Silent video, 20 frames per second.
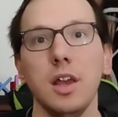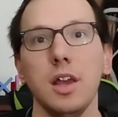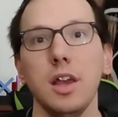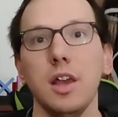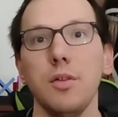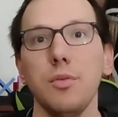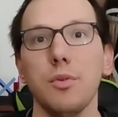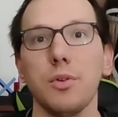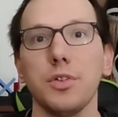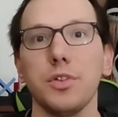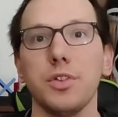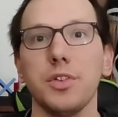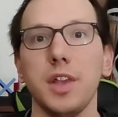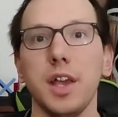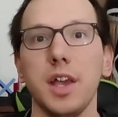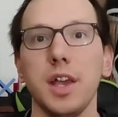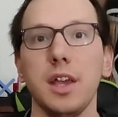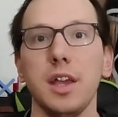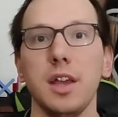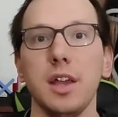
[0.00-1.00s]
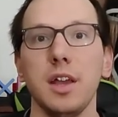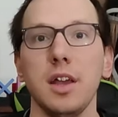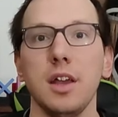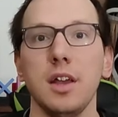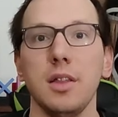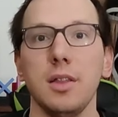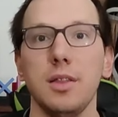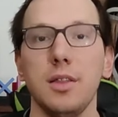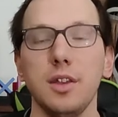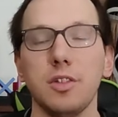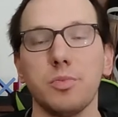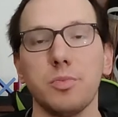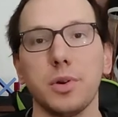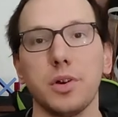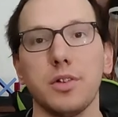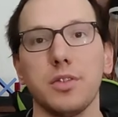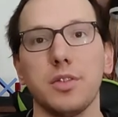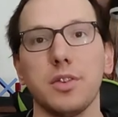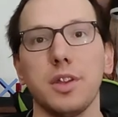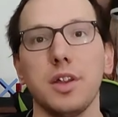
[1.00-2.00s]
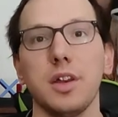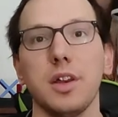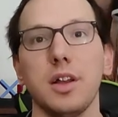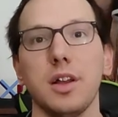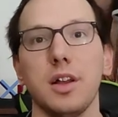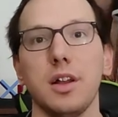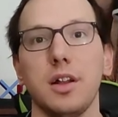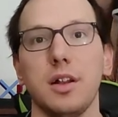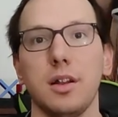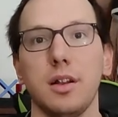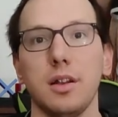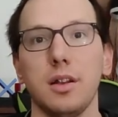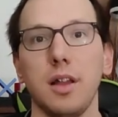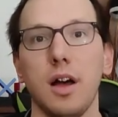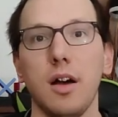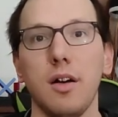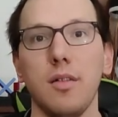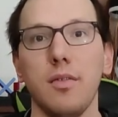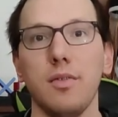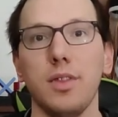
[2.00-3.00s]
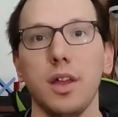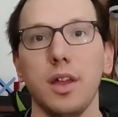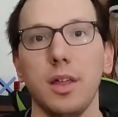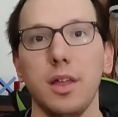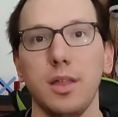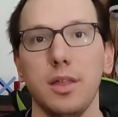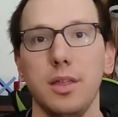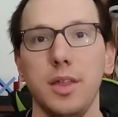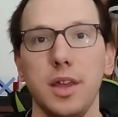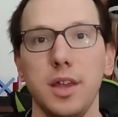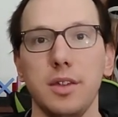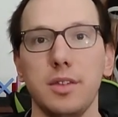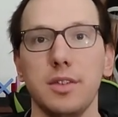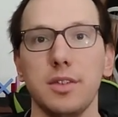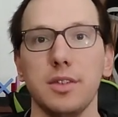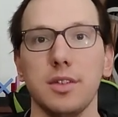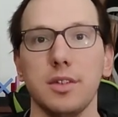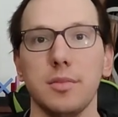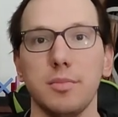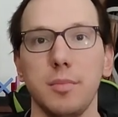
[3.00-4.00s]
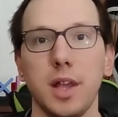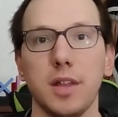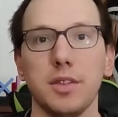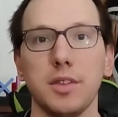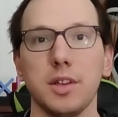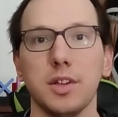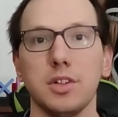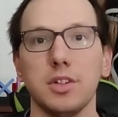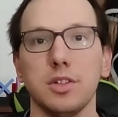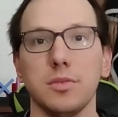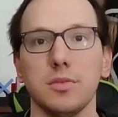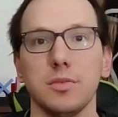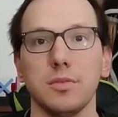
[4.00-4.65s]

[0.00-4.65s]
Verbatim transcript: it will say, This person loved this message.